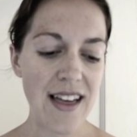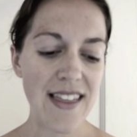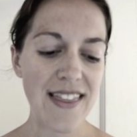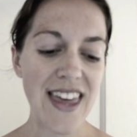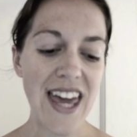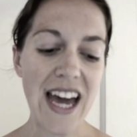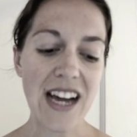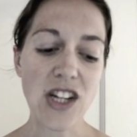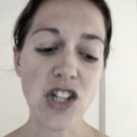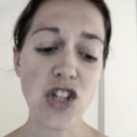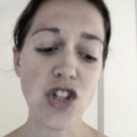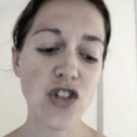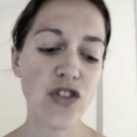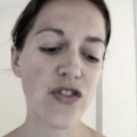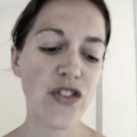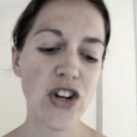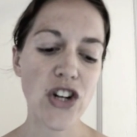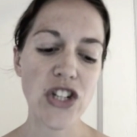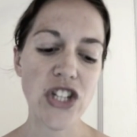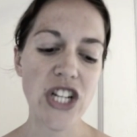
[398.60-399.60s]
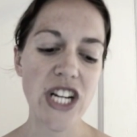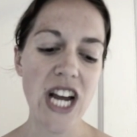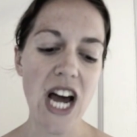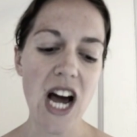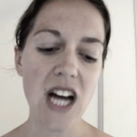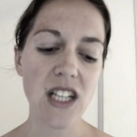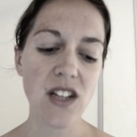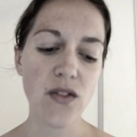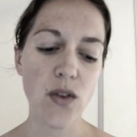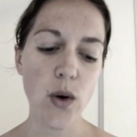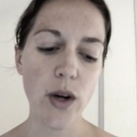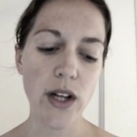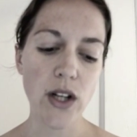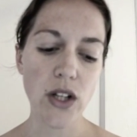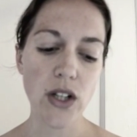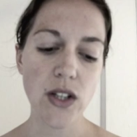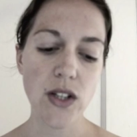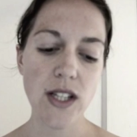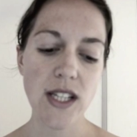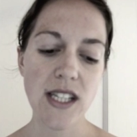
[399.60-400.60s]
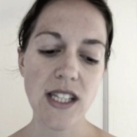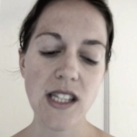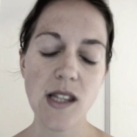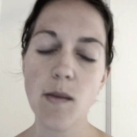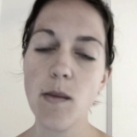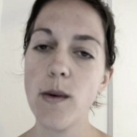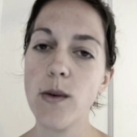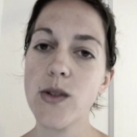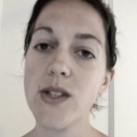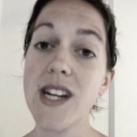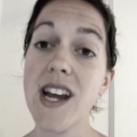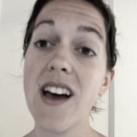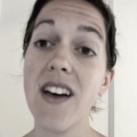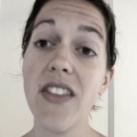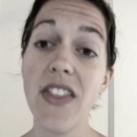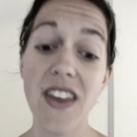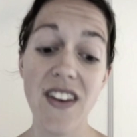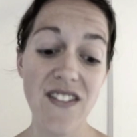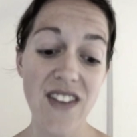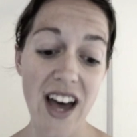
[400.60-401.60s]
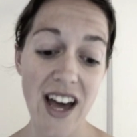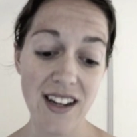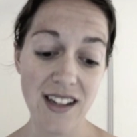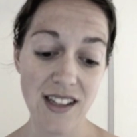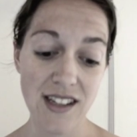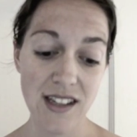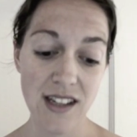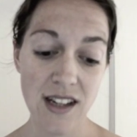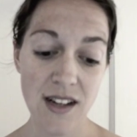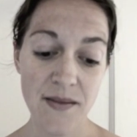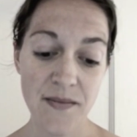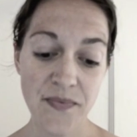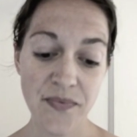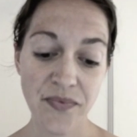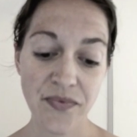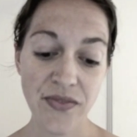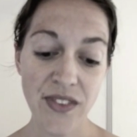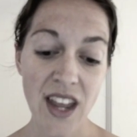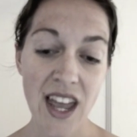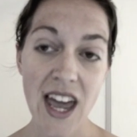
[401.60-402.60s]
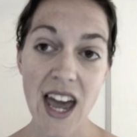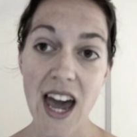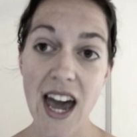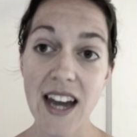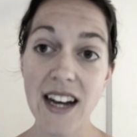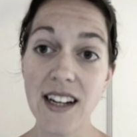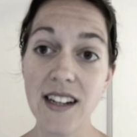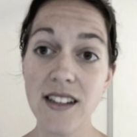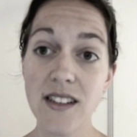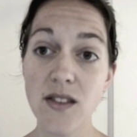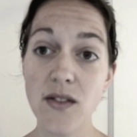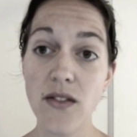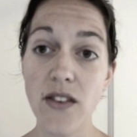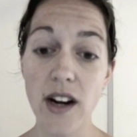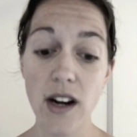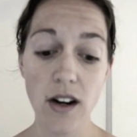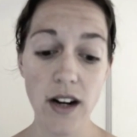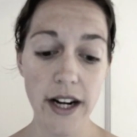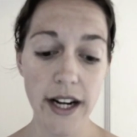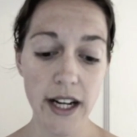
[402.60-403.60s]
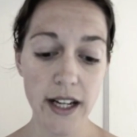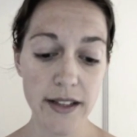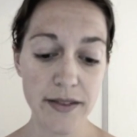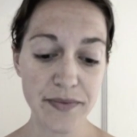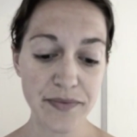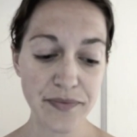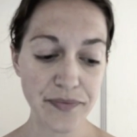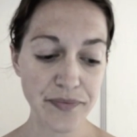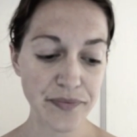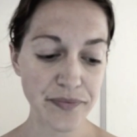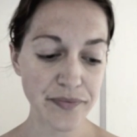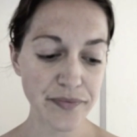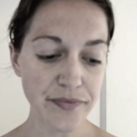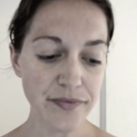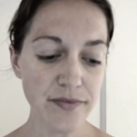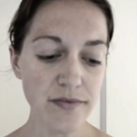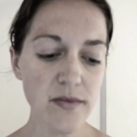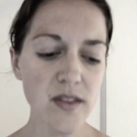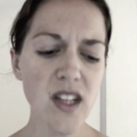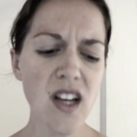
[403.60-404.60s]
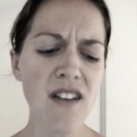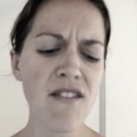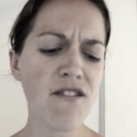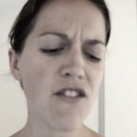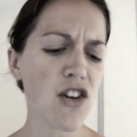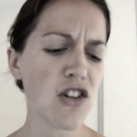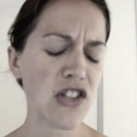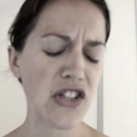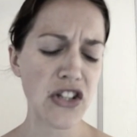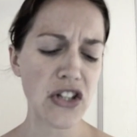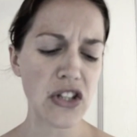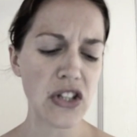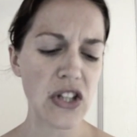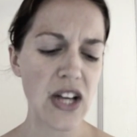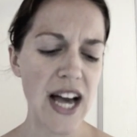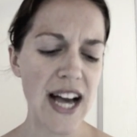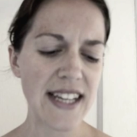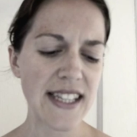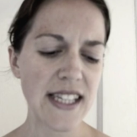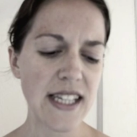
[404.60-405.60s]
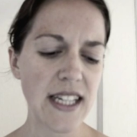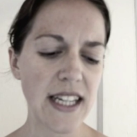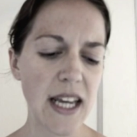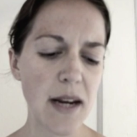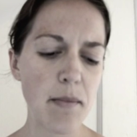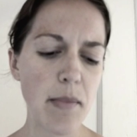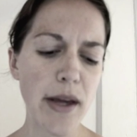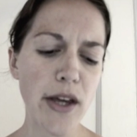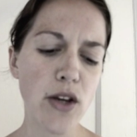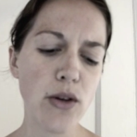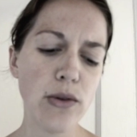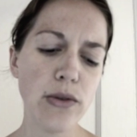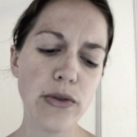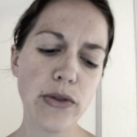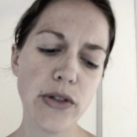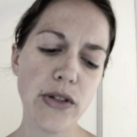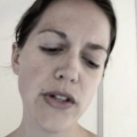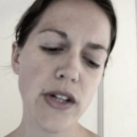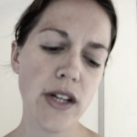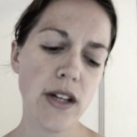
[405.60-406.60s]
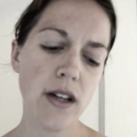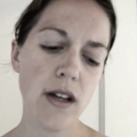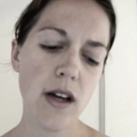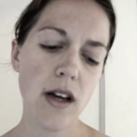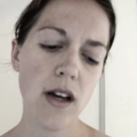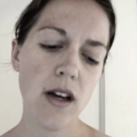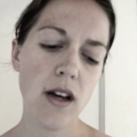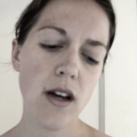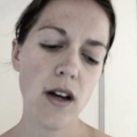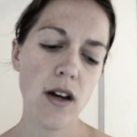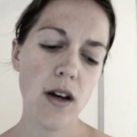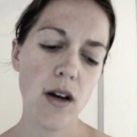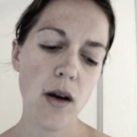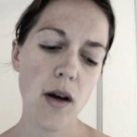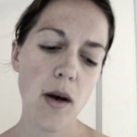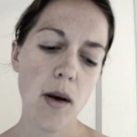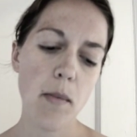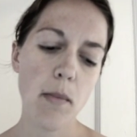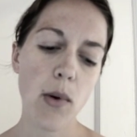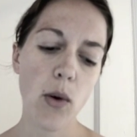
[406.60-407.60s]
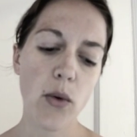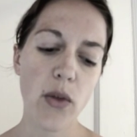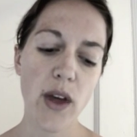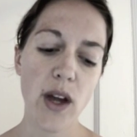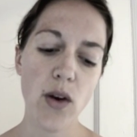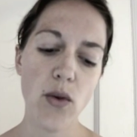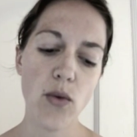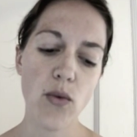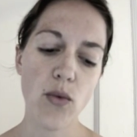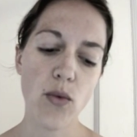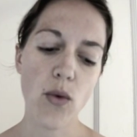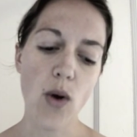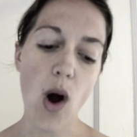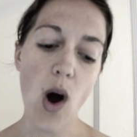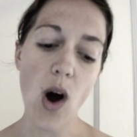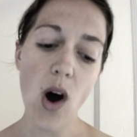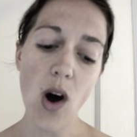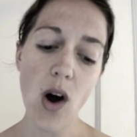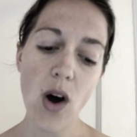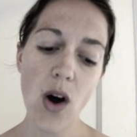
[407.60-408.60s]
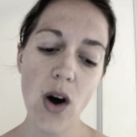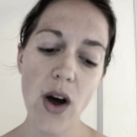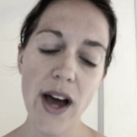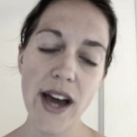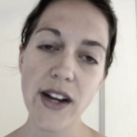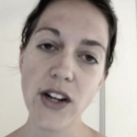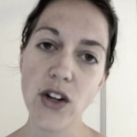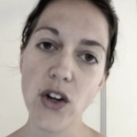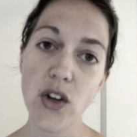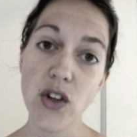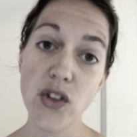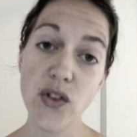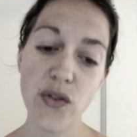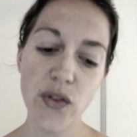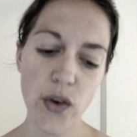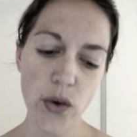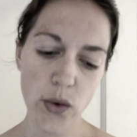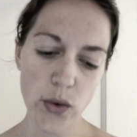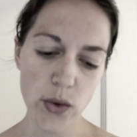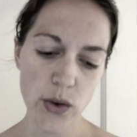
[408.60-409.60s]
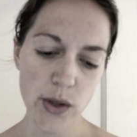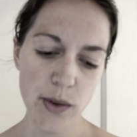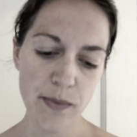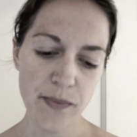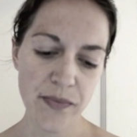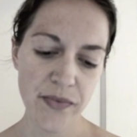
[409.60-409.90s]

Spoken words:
The extra virgin olive oil is the most healthy fat, and it is very versatile as it can be used both in raw and cooked food.